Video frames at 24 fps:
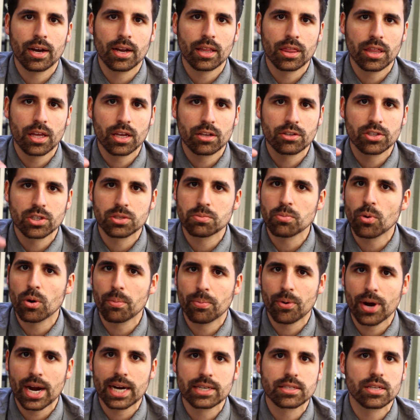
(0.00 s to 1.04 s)
I think just more
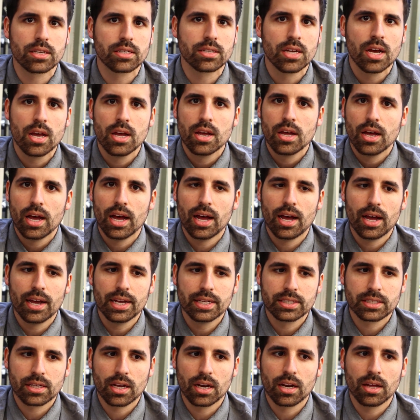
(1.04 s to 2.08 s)
practice uh,
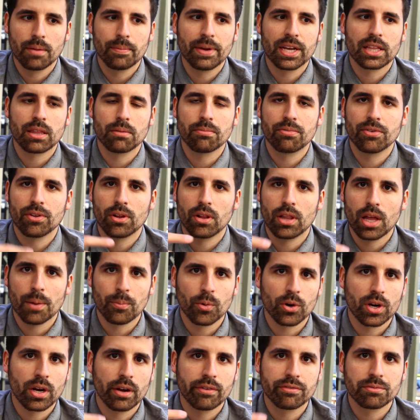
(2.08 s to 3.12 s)
is gonna make them feel a lot
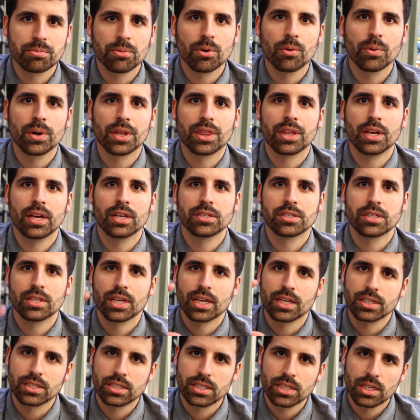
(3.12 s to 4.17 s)
more comfortable with it so they
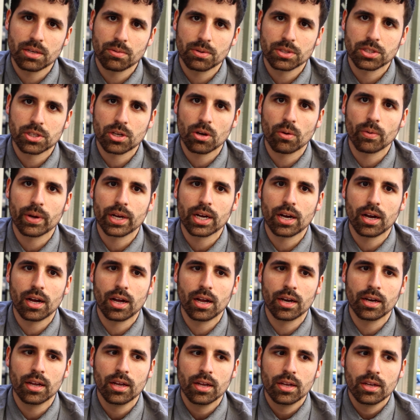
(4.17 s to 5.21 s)
can see what's going
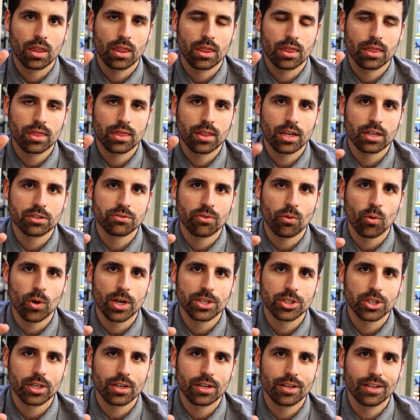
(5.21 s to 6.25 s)
on. Thanks for
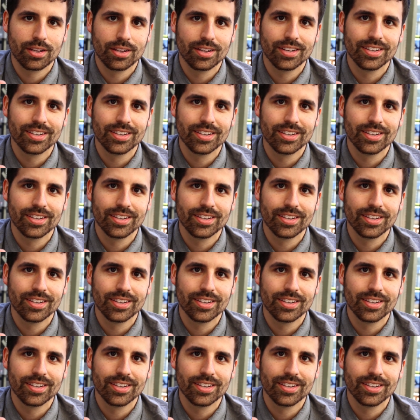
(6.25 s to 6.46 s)
watching.